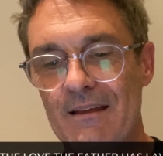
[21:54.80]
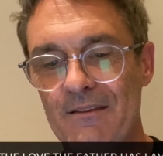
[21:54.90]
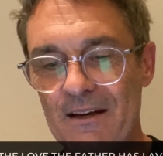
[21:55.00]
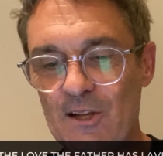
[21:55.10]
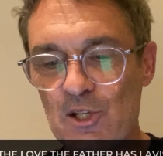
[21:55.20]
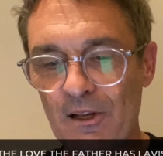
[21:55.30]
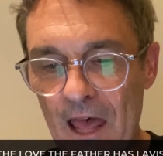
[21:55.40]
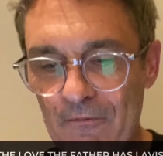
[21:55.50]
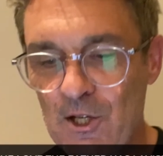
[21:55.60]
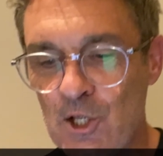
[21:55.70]
that is
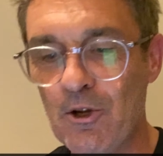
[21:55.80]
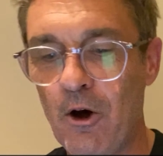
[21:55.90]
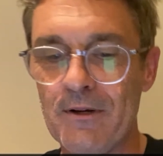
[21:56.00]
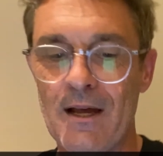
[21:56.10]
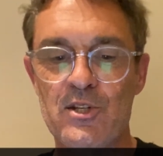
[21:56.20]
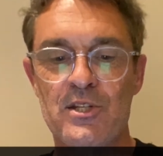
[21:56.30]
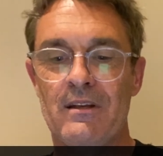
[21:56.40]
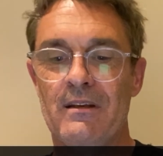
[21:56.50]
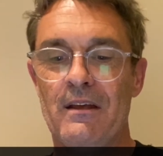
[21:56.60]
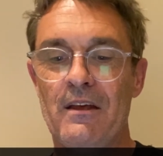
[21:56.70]
lavished on us,
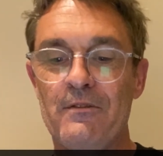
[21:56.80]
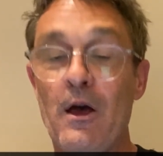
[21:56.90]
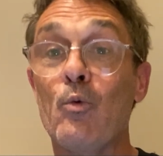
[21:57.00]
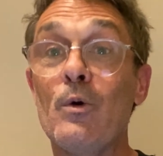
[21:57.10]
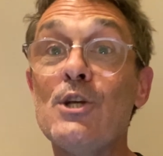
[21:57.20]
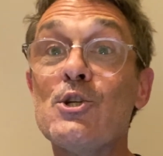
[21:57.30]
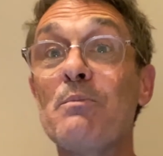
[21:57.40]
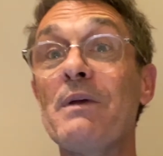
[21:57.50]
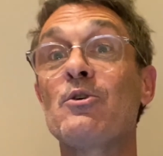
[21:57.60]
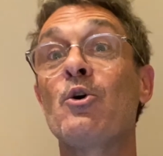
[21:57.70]
that we
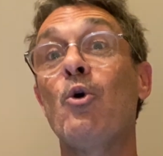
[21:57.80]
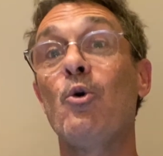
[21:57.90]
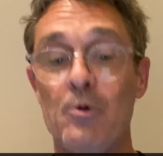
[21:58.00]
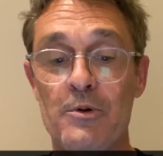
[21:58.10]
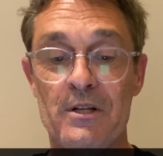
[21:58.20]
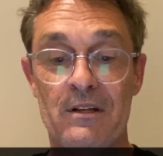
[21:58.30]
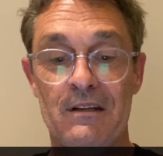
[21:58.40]
should be called